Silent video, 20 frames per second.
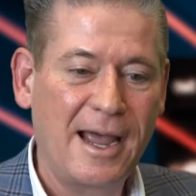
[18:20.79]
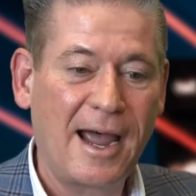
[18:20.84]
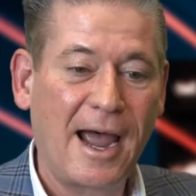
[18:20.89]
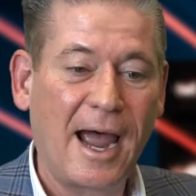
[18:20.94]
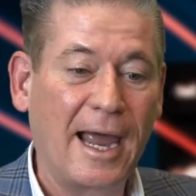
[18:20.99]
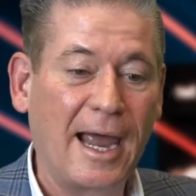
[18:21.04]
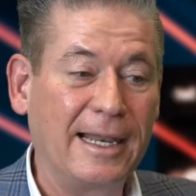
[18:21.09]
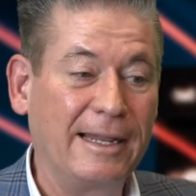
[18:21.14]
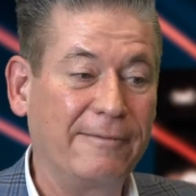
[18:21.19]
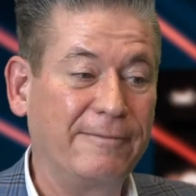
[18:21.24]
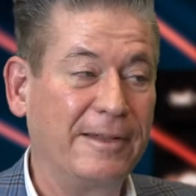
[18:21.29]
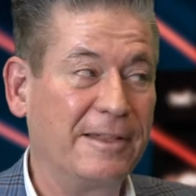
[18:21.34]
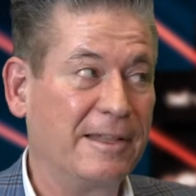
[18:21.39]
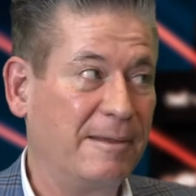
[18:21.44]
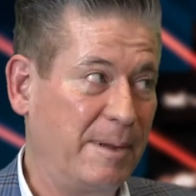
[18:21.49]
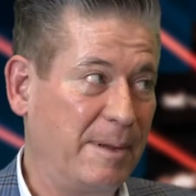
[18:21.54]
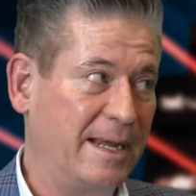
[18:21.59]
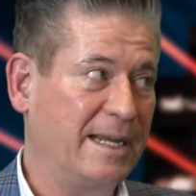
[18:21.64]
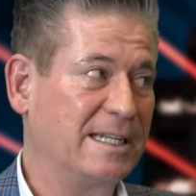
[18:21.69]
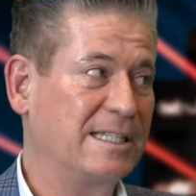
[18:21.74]
I lived in the
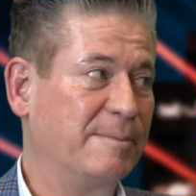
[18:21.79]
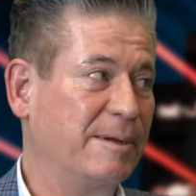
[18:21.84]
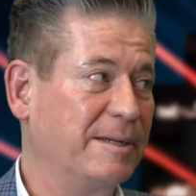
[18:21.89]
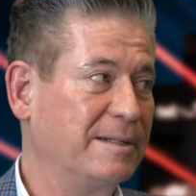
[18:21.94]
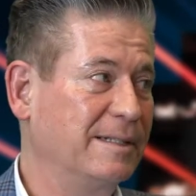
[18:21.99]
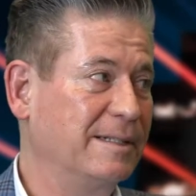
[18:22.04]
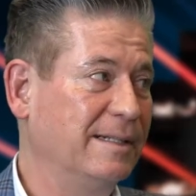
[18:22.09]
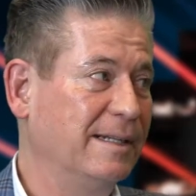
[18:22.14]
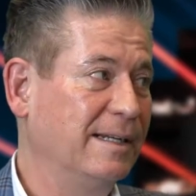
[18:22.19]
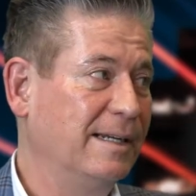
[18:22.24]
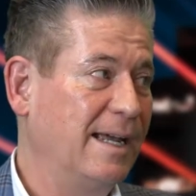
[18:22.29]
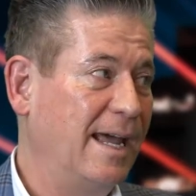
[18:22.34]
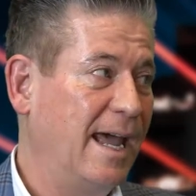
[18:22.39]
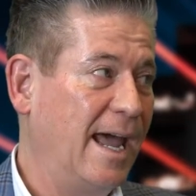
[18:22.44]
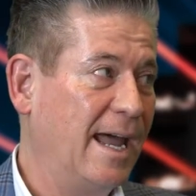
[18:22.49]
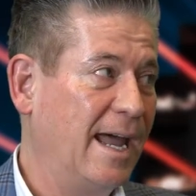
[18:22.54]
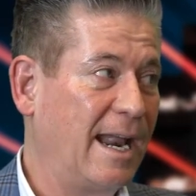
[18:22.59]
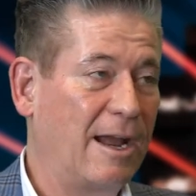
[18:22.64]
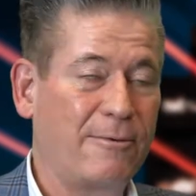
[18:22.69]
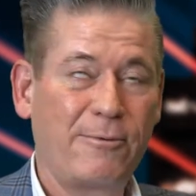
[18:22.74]
basement and I